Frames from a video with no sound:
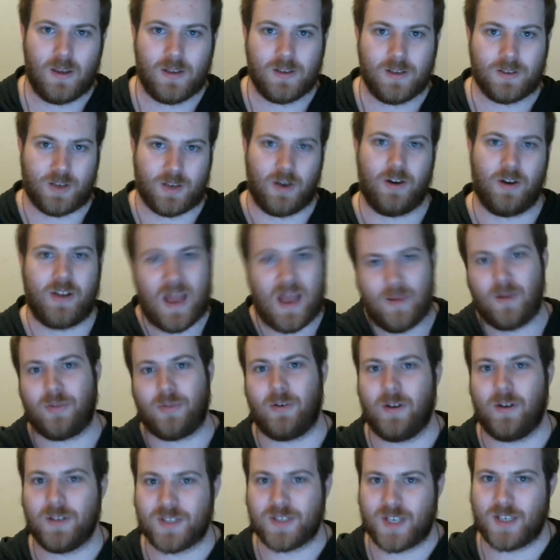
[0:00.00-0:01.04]
So Game of
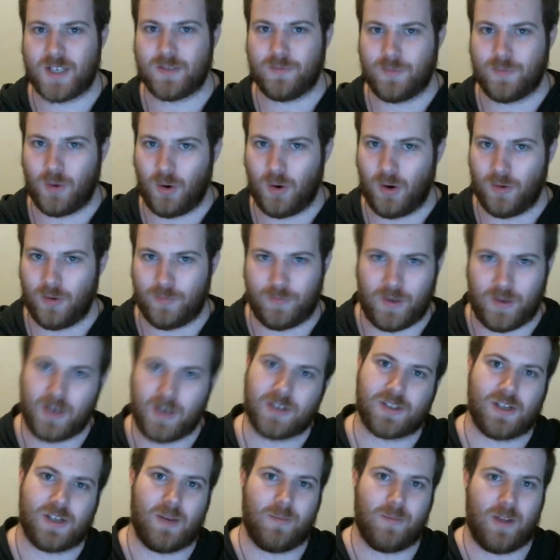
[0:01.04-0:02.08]
Thrones season 4
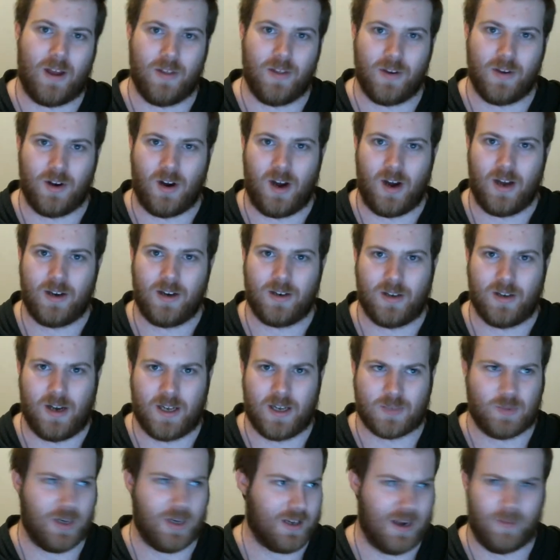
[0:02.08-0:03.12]
finished up the other night. It's
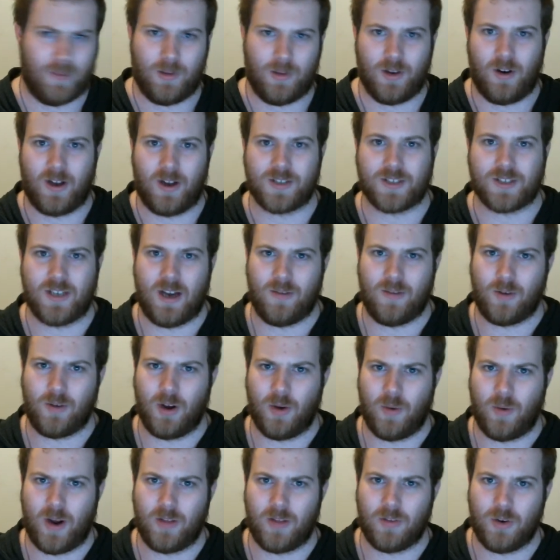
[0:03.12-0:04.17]
been a couple of nights now. I haven't got
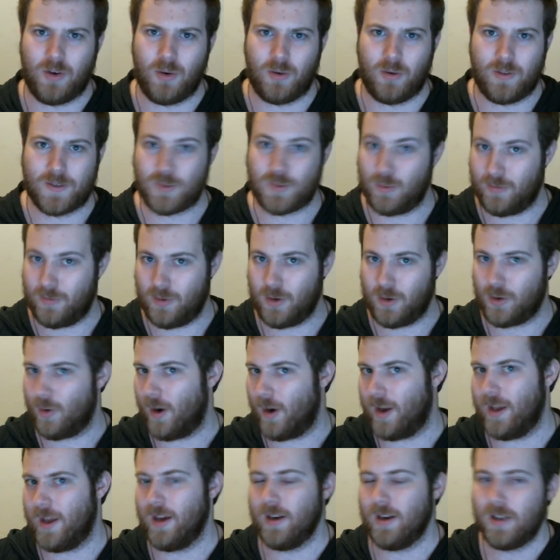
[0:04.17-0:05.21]
around to doing this review quite
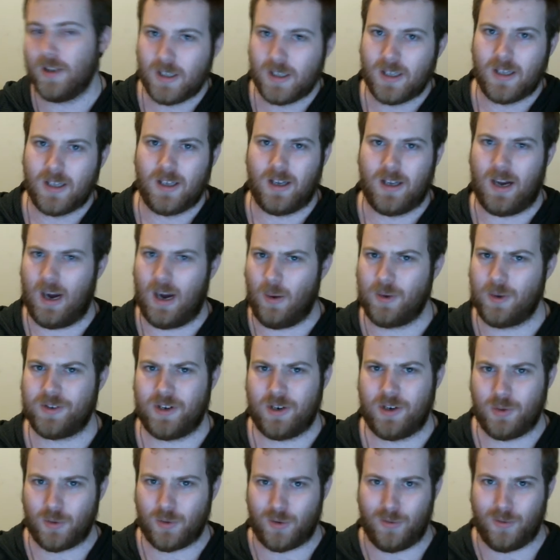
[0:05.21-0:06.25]
yet. I was going
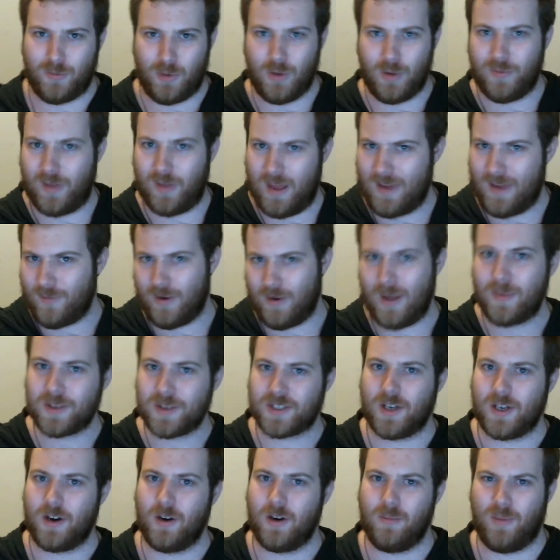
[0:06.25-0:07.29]
to do a review for every
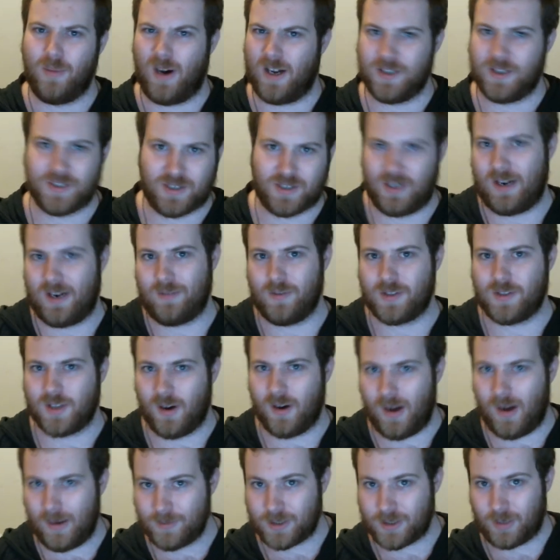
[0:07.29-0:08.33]
episode, but I just didn't have the
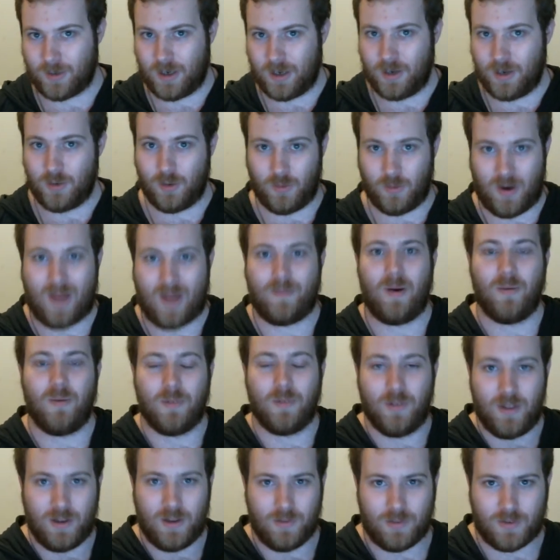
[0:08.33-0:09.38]
time, so I'm going to do a wrap up for
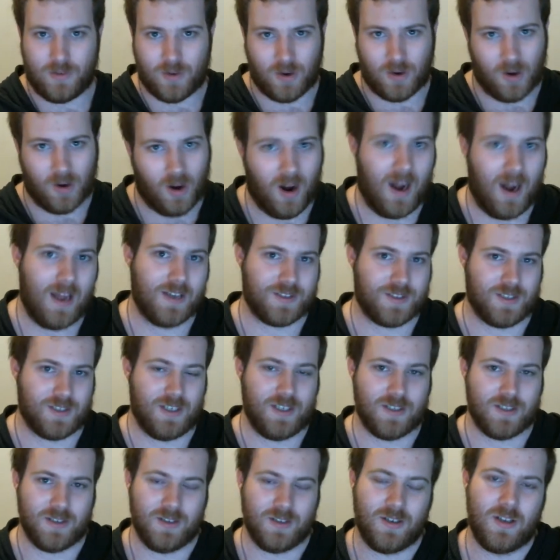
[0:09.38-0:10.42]
the entire
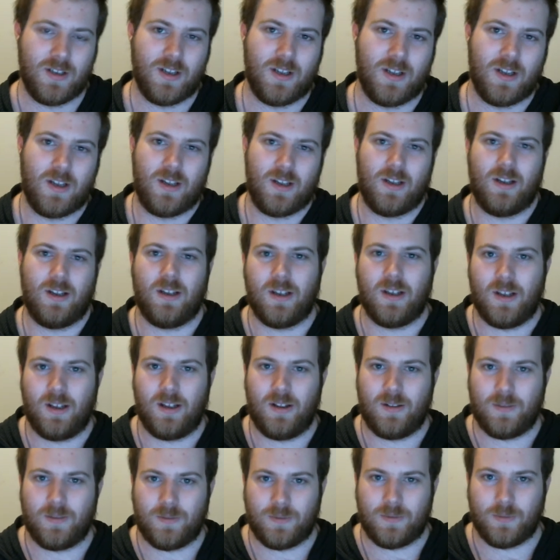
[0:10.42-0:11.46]
season
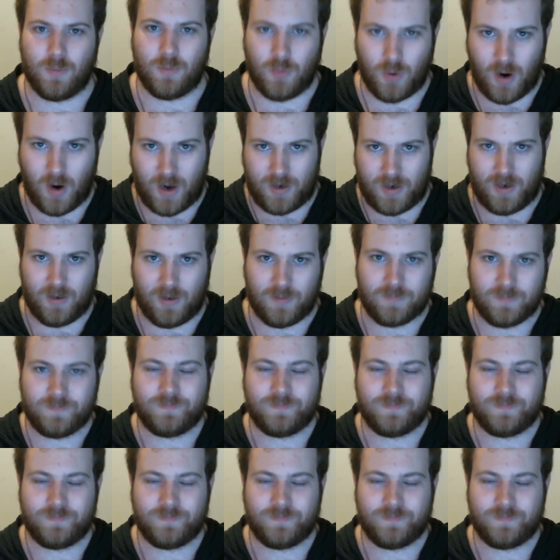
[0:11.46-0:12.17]
right here.